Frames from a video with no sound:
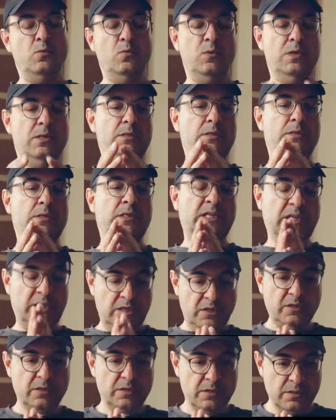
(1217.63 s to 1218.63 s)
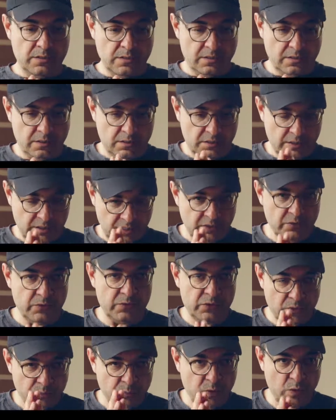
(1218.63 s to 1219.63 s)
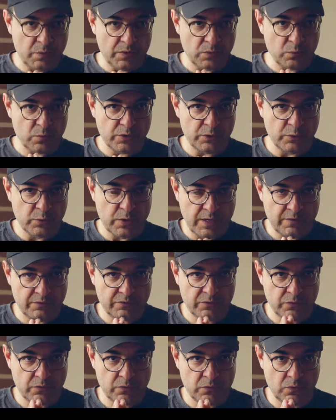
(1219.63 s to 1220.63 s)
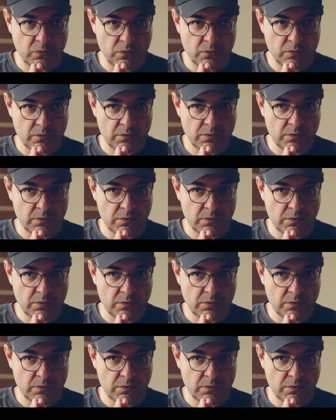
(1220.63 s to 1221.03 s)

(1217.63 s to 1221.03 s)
Well, here is the moment where you have to